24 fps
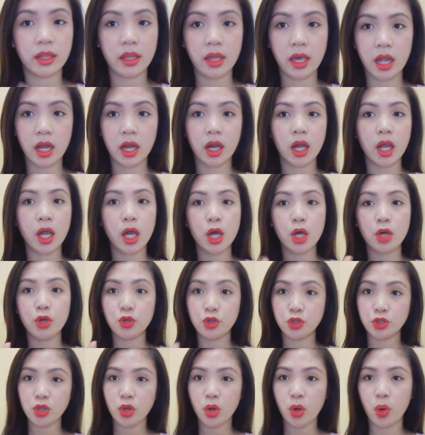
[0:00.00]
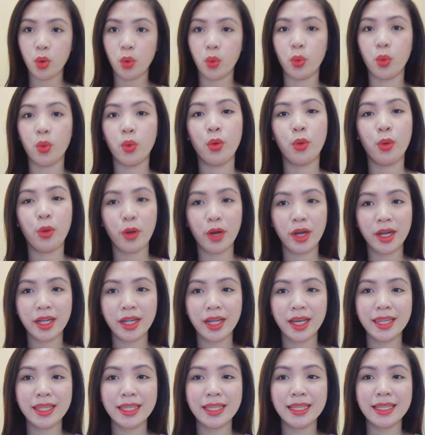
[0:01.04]
There. So, we're
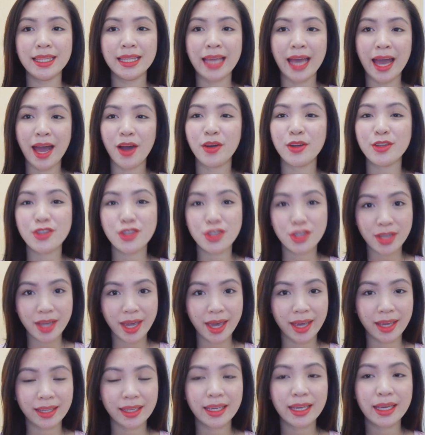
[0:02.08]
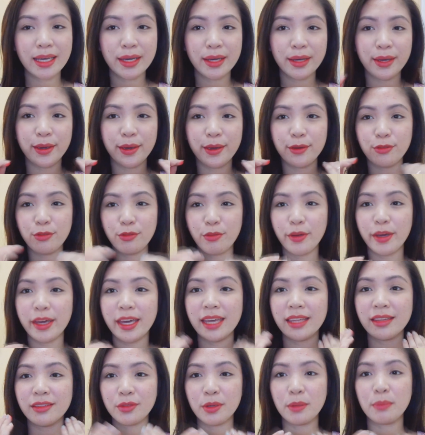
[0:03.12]
gonna now check if we
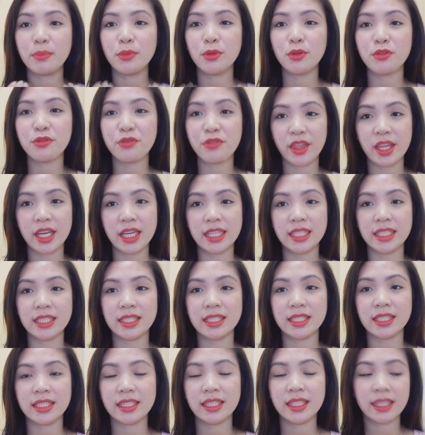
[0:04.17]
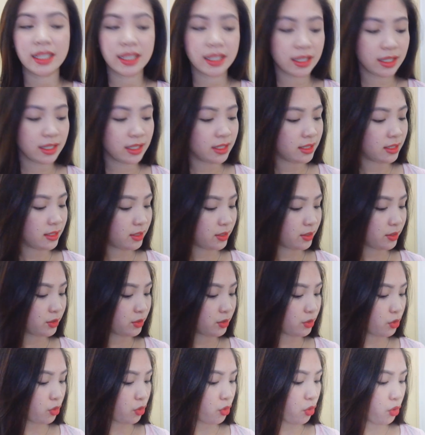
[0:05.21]
can remove these.
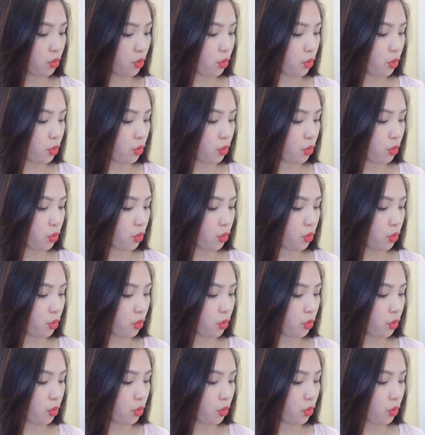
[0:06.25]
So,